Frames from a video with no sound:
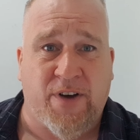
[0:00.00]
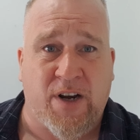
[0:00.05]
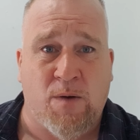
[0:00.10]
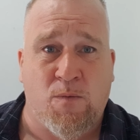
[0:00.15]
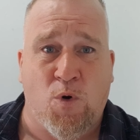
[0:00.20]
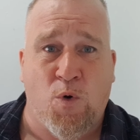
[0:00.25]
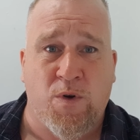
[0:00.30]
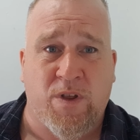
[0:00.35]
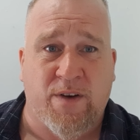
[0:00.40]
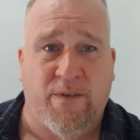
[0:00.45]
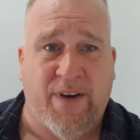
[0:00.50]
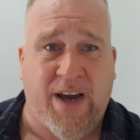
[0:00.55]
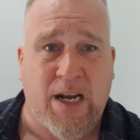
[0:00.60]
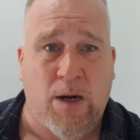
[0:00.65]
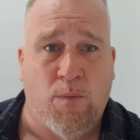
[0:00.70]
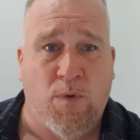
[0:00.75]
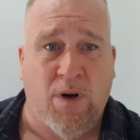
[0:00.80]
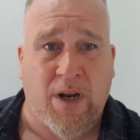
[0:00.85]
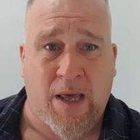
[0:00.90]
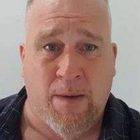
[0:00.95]
and I'm always
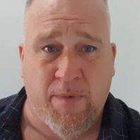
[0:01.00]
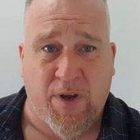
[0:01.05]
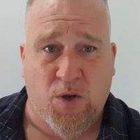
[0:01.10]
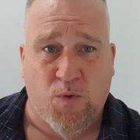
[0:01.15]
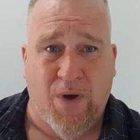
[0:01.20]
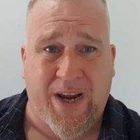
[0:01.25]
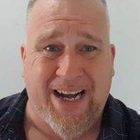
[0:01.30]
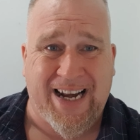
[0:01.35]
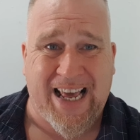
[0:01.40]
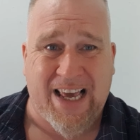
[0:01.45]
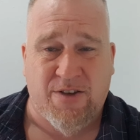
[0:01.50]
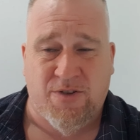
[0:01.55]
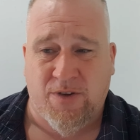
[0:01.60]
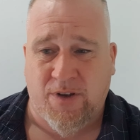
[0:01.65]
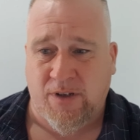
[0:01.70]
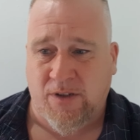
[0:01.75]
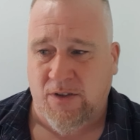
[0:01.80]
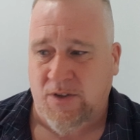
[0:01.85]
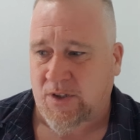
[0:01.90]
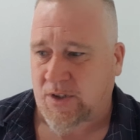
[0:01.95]
available in between
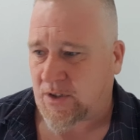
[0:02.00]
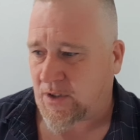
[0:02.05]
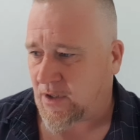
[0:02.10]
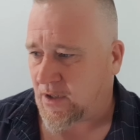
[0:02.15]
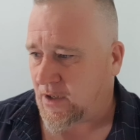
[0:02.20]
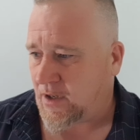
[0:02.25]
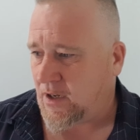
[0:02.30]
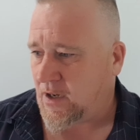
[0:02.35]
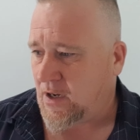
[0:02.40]
lessons